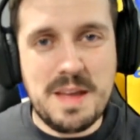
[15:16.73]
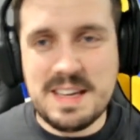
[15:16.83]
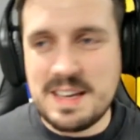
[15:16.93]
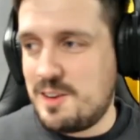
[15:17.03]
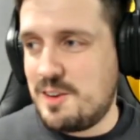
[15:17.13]

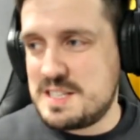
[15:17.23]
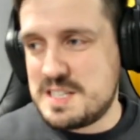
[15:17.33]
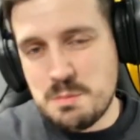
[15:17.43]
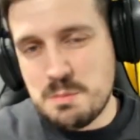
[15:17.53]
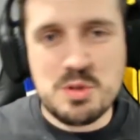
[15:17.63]
You could kind of
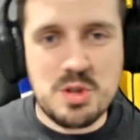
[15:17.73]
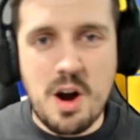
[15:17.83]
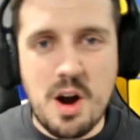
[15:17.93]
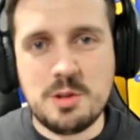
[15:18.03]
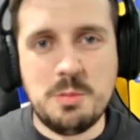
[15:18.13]
see him, he was
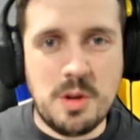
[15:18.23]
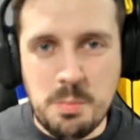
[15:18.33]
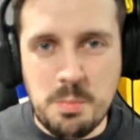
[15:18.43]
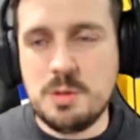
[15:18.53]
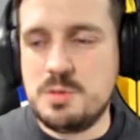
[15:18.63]
talking to him, kind
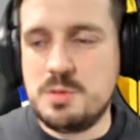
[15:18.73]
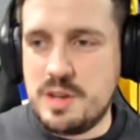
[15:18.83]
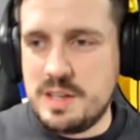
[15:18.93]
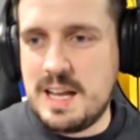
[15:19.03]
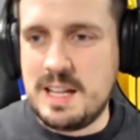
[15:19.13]
of pulling him
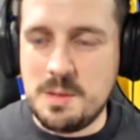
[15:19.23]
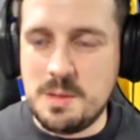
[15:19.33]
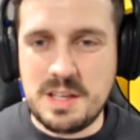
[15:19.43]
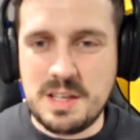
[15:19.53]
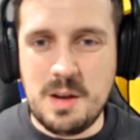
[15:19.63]
aside, telling him
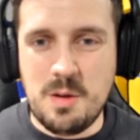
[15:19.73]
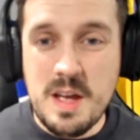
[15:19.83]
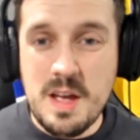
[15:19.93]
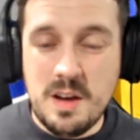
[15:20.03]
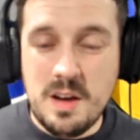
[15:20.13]
what to do.
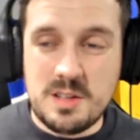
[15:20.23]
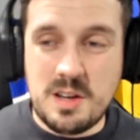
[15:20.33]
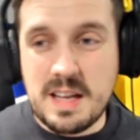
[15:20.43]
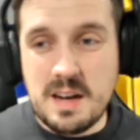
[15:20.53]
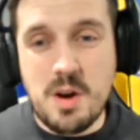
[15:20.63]
I
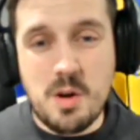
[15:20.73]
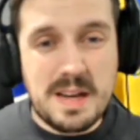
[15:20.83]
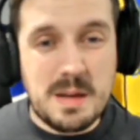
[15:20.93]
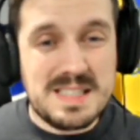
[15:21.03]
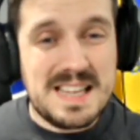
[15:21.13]
thought Gilavogi
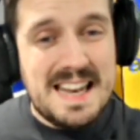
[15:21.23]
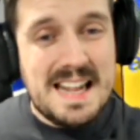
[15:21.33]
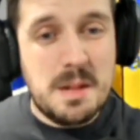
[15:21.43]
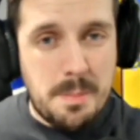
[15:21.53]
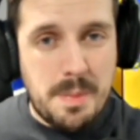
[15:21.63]
then was a
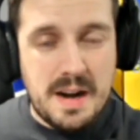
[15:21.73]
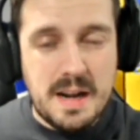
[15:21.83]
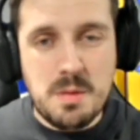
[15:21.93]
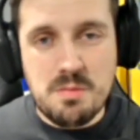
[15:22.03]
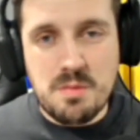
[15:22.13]
little bit better
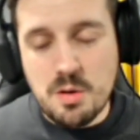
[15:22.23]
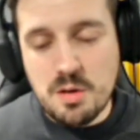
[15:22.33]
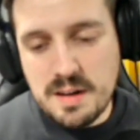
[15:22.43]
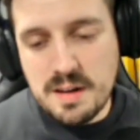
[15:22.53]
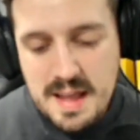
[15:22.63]
than when
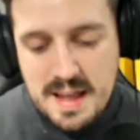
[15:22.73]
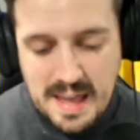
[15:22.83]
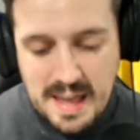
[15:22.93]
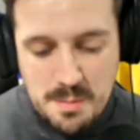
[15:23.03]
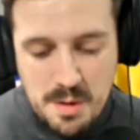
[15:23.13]
Rodon
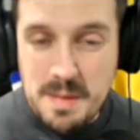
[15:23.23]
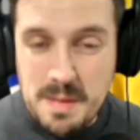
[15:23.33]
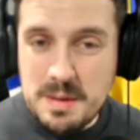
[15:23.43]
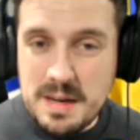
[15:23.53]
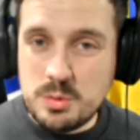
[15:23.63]
came on.
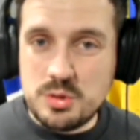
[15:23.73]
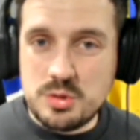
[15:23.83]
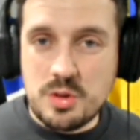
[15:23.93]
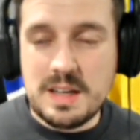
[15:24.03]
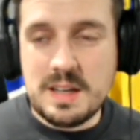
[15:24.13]
Maybe that was
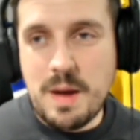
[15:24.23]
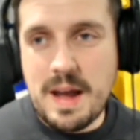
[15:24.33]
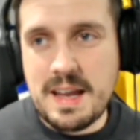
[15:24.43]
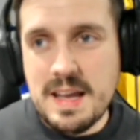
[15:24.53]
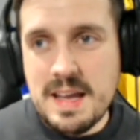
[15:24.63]
just kind of the
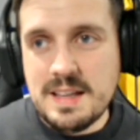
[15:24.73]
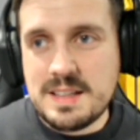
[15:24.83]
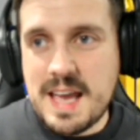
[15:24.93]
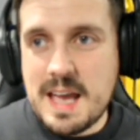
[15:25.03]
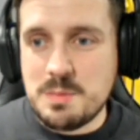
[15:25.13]
way
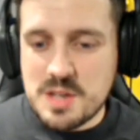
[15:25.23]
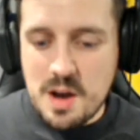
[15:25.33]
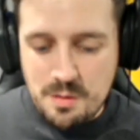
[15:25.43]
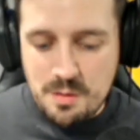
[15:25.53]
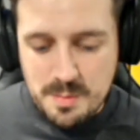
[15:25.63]
the game was
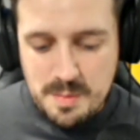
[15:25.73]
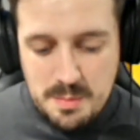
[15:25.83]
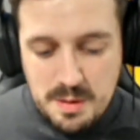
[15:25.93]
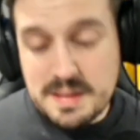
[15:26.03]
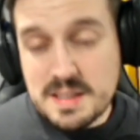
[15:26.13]
going for me,
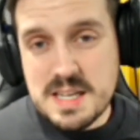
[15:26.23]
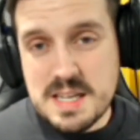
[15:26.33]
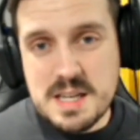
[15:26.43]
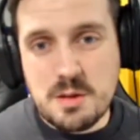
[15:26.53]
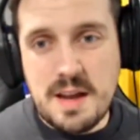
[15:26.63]
but I went to
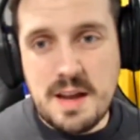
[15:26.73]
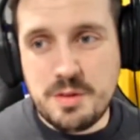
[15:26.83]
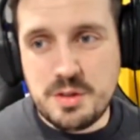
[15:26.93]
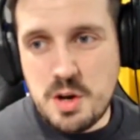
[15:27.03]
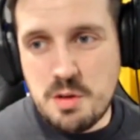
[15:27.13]
6 out of 10
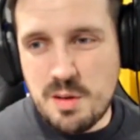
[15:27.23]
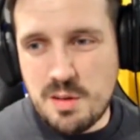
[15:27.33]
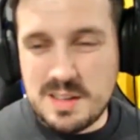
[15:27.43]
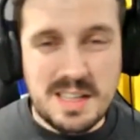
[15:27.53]
for Joe Rodon.